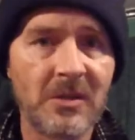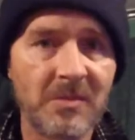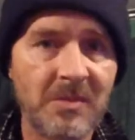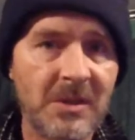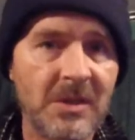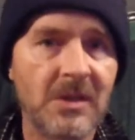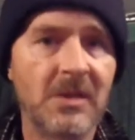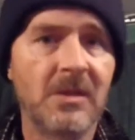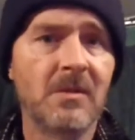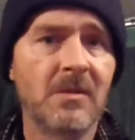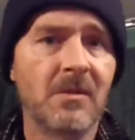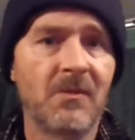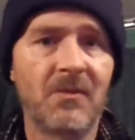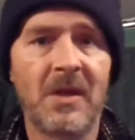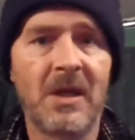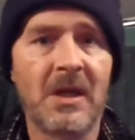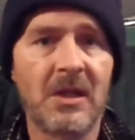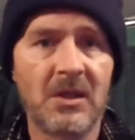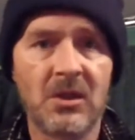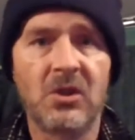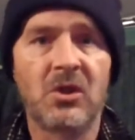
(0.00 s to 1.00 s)
me to do if
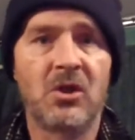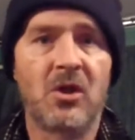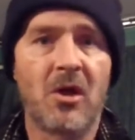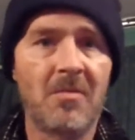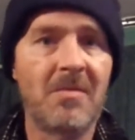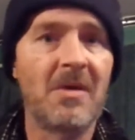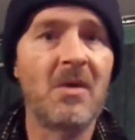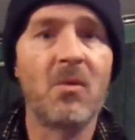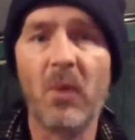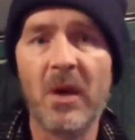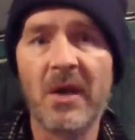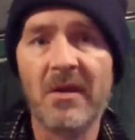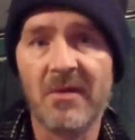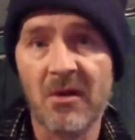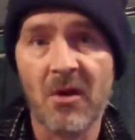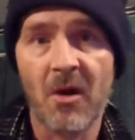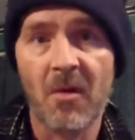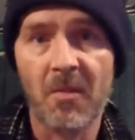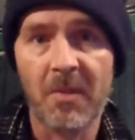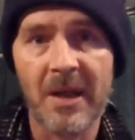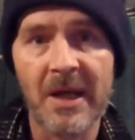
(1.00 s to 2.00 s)
they can show me where the
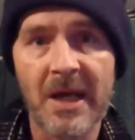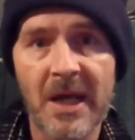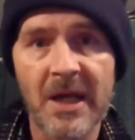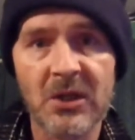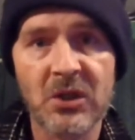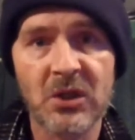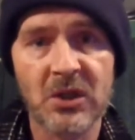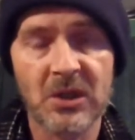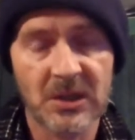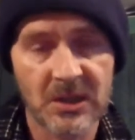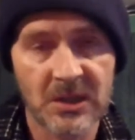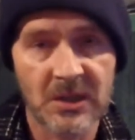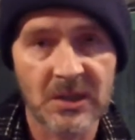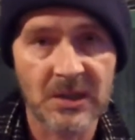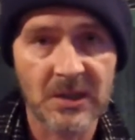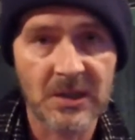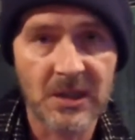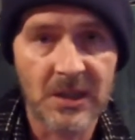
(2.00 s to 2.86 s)
obligation is.